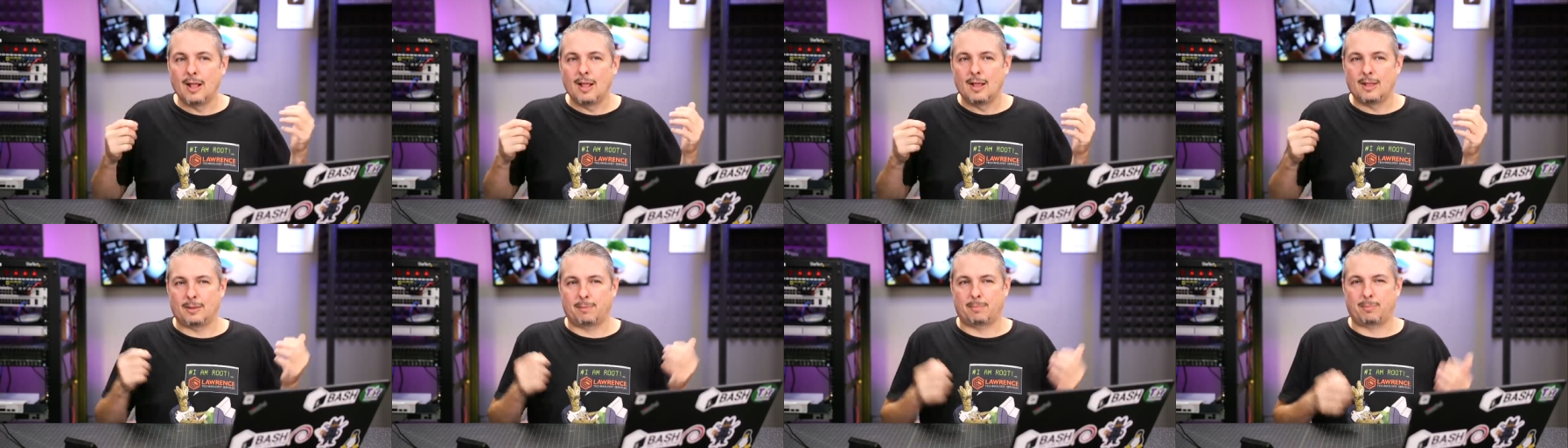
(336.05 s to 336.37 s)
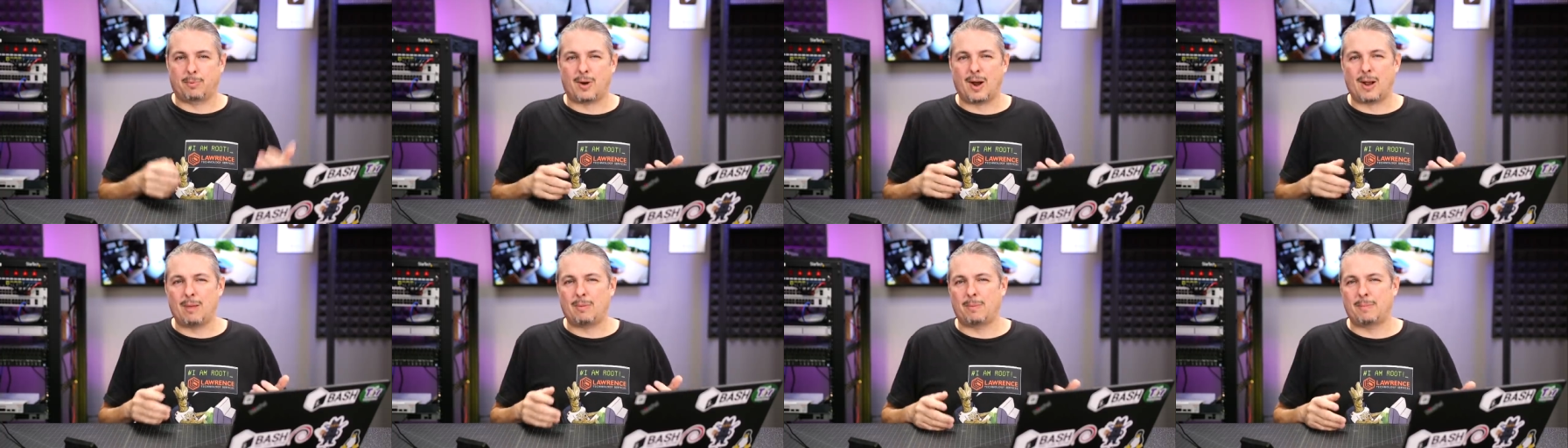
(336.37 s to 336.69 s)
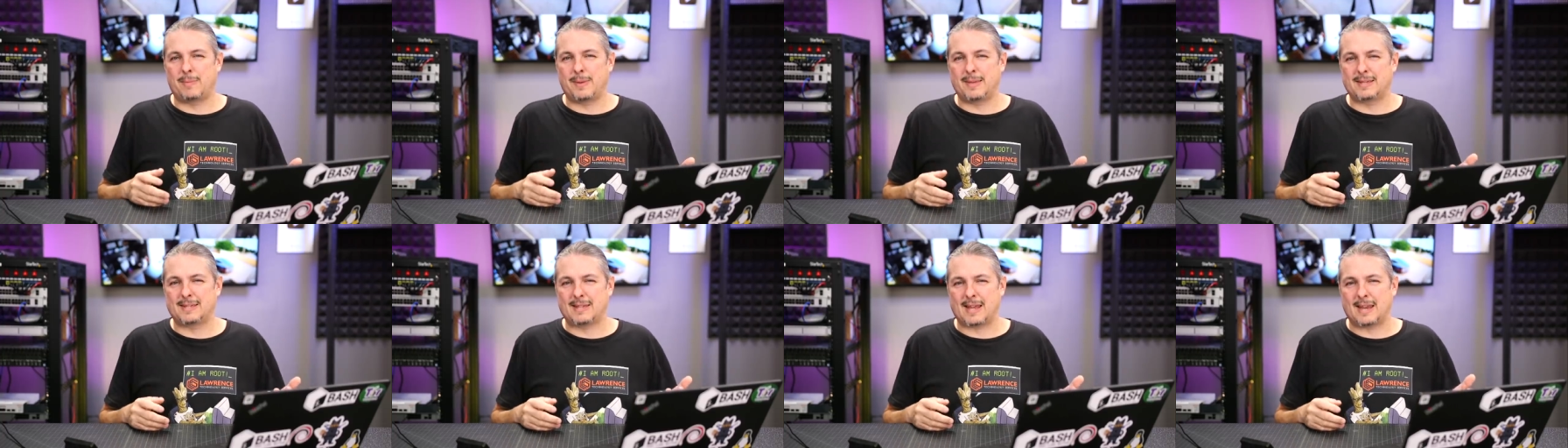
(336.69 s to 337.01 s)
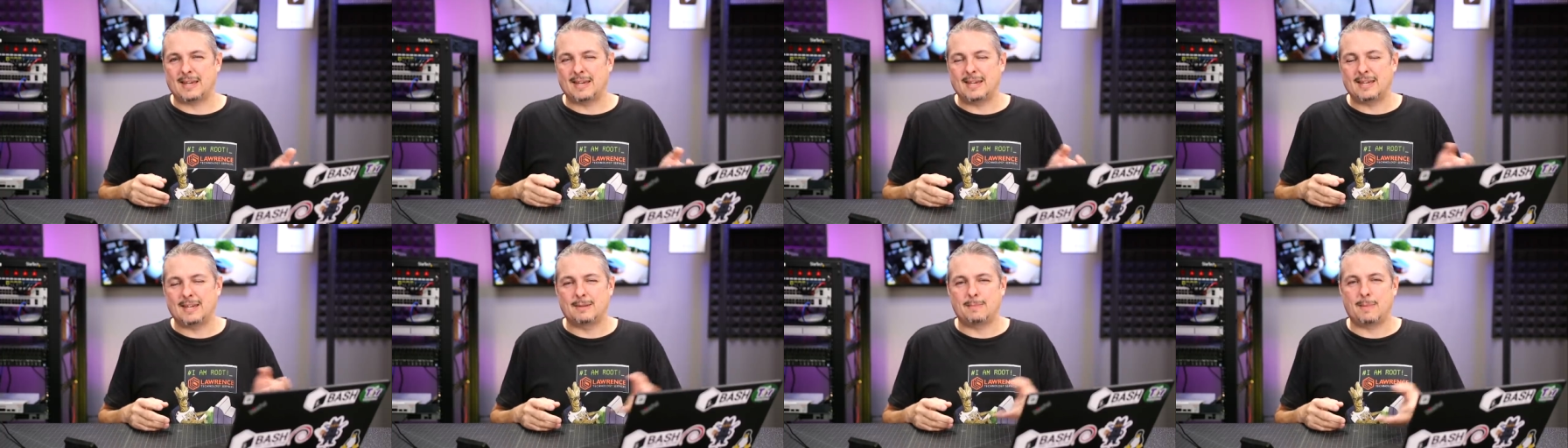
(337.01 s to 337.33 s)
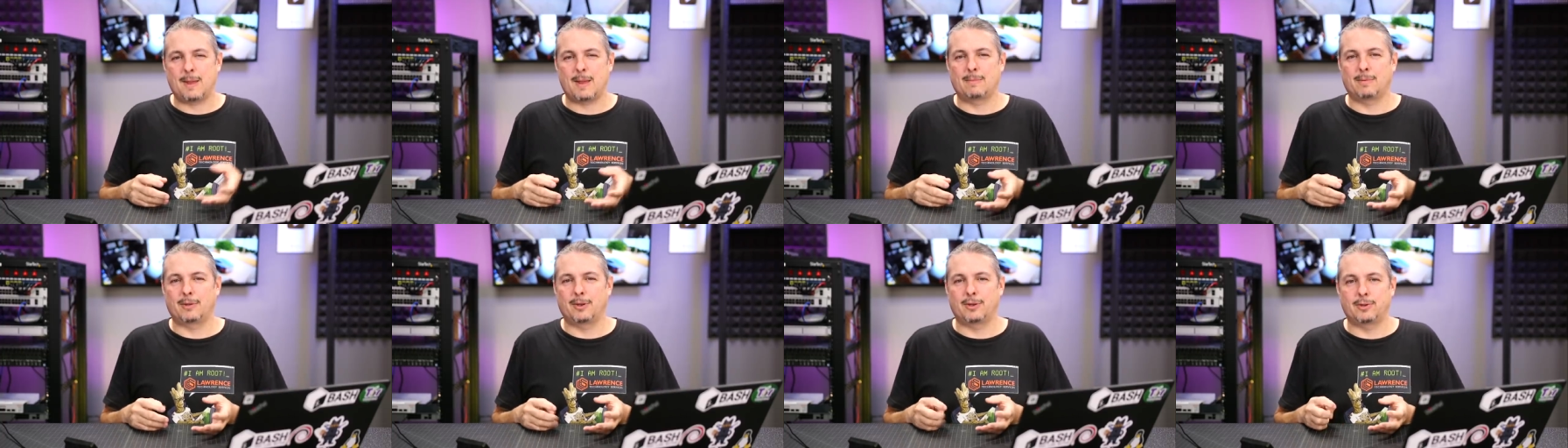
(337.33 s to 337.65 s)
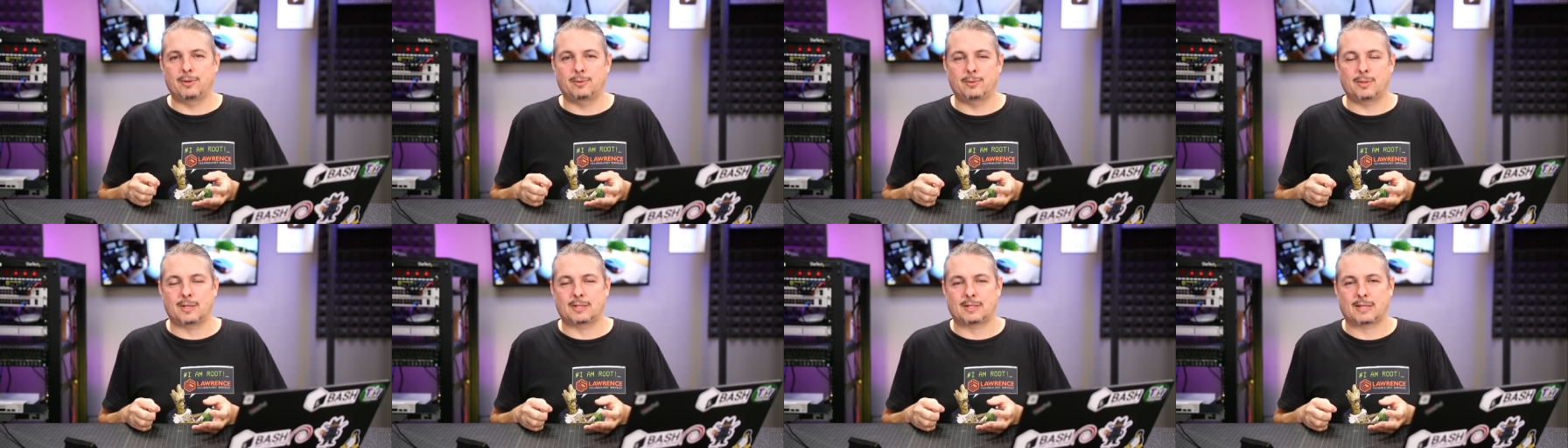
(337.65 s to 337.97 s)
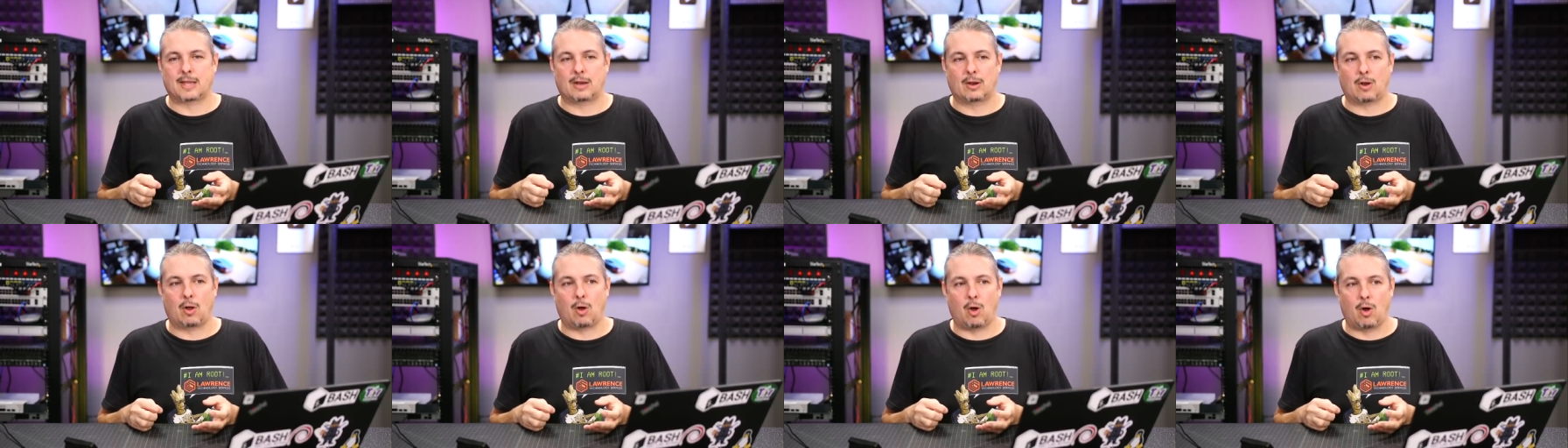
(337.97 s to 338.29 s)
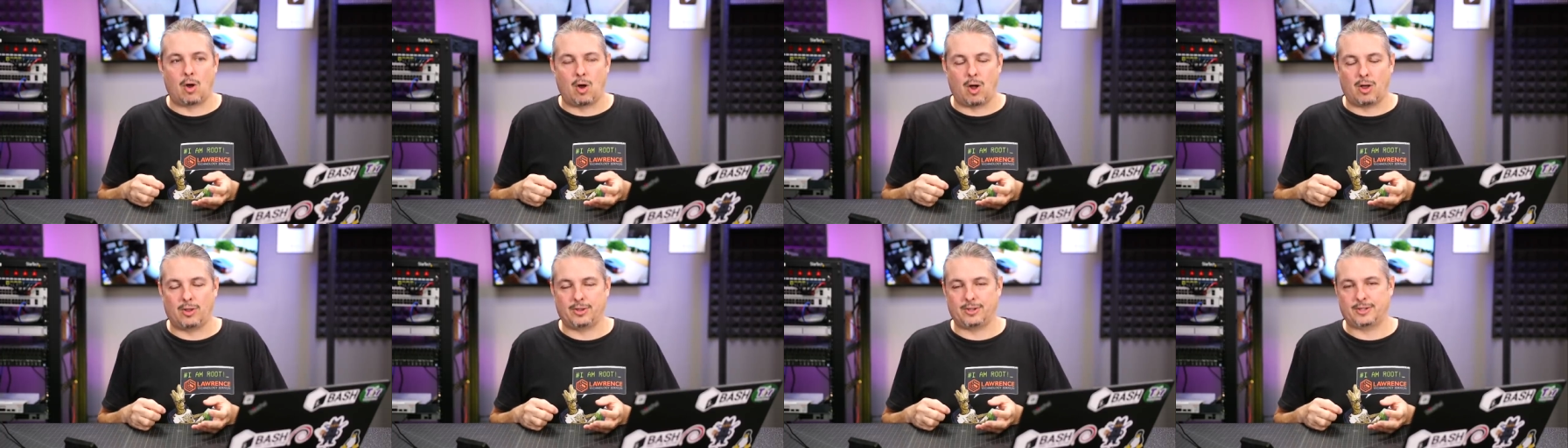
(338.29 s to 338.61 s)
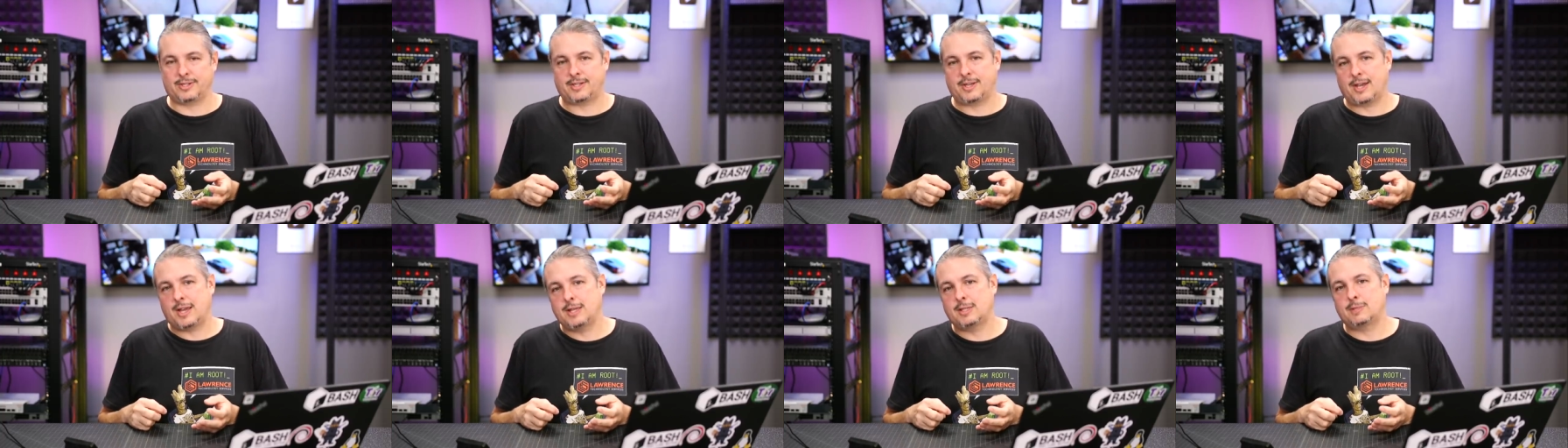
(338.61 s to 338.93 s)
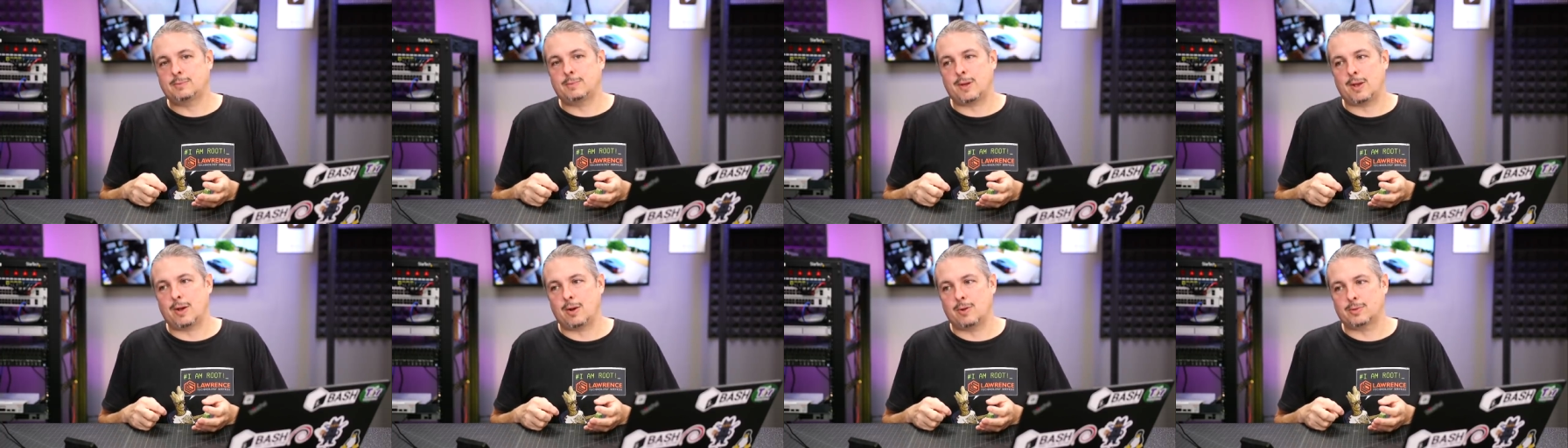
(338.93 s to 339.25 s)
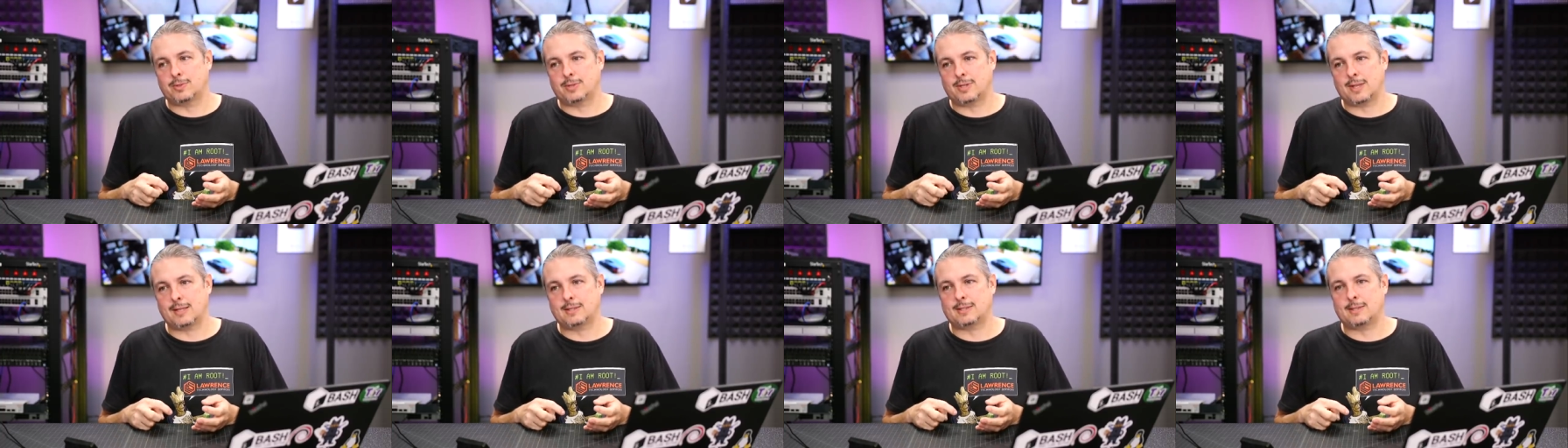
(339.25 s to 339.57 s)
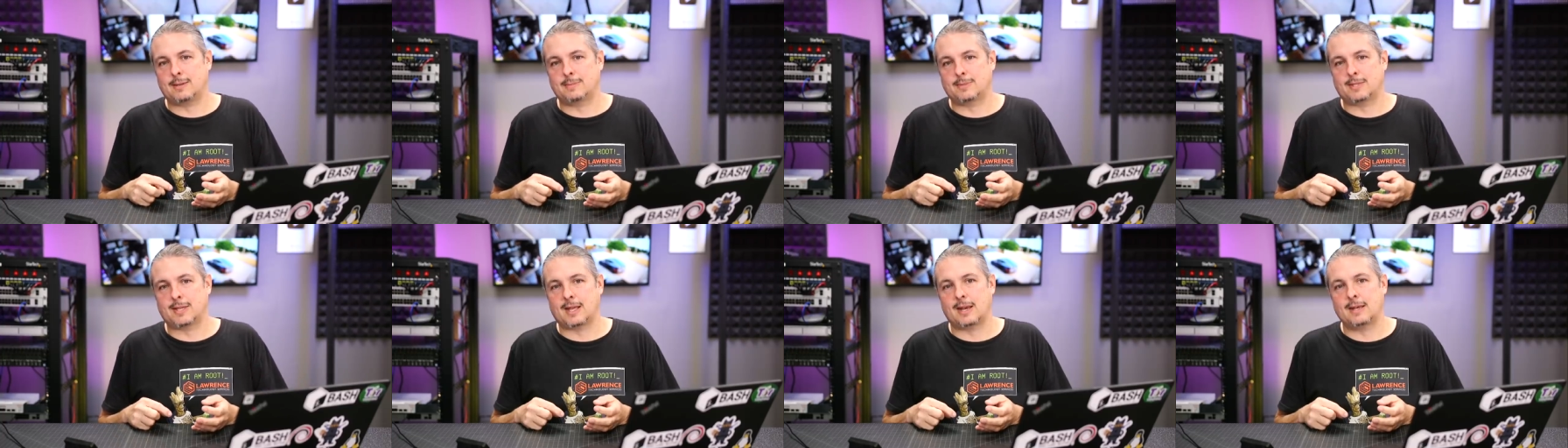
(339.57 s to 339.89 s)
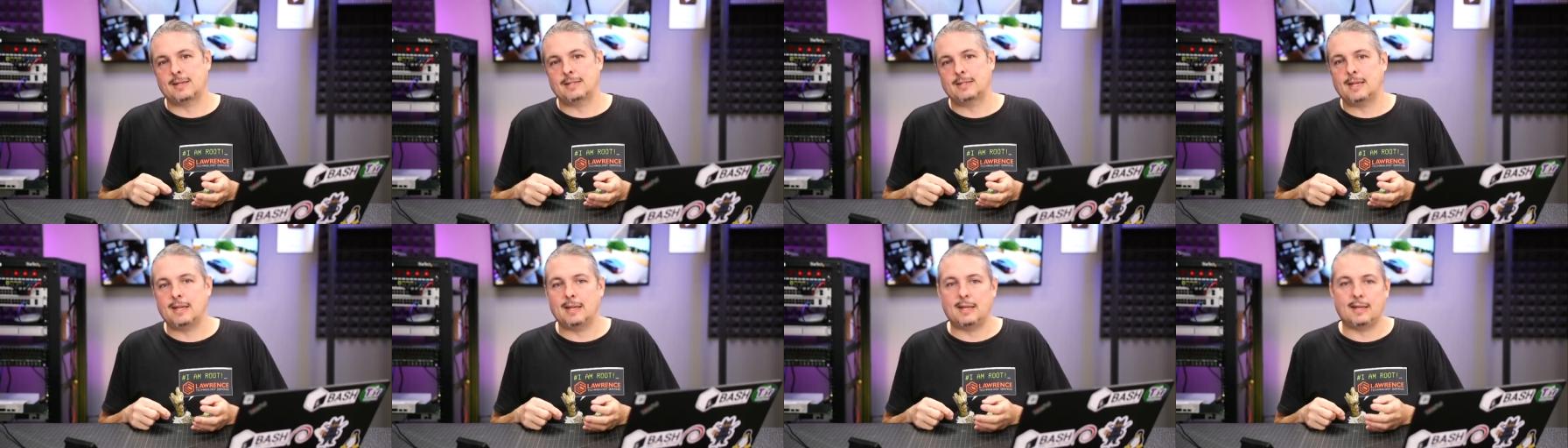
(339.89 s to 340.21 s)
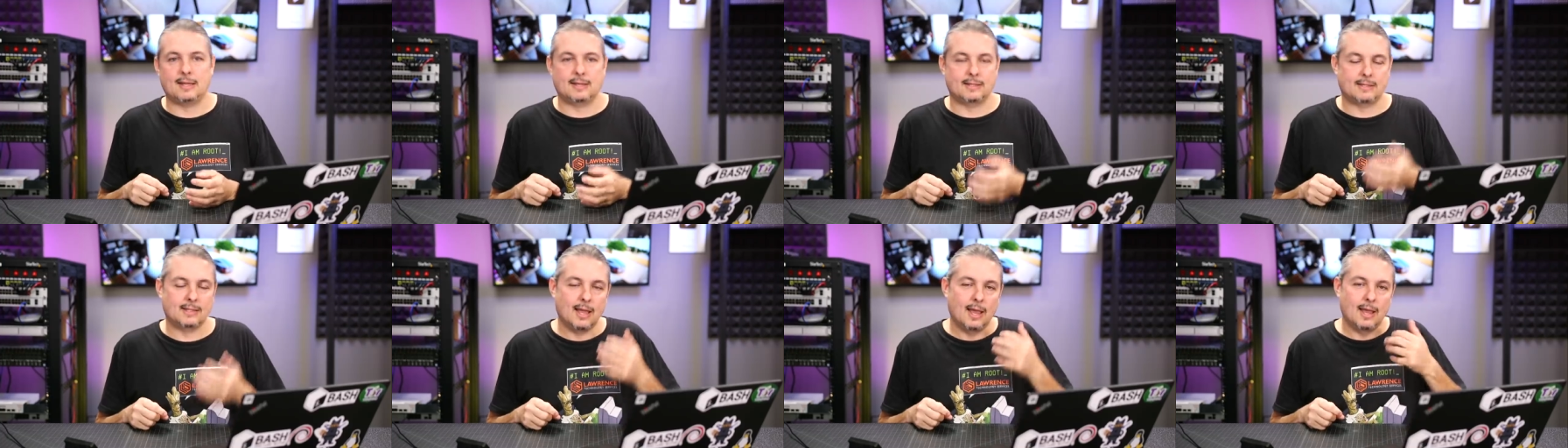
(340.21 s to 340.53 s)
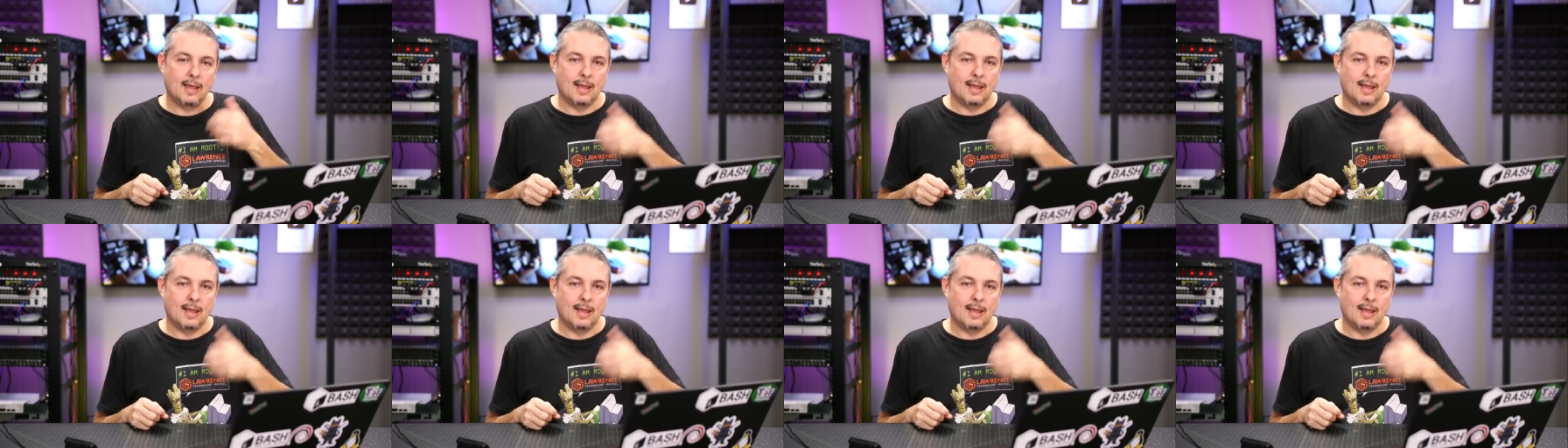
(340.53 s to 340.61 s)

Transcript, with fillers: The problem is I need to be able to do this on all the sites we host. So that seems kind of tedious.